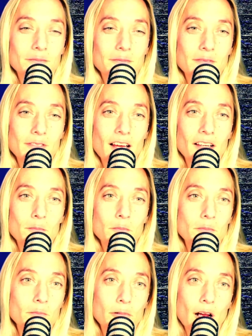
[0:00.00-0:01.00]
not
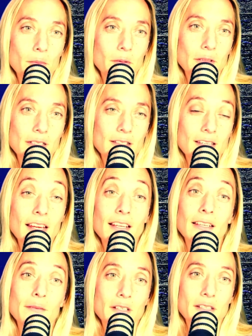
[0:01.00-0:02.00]
probably date
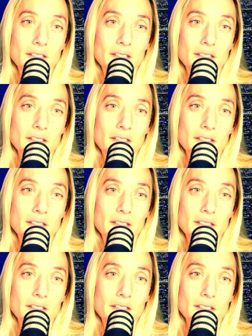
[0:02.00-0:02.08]
him because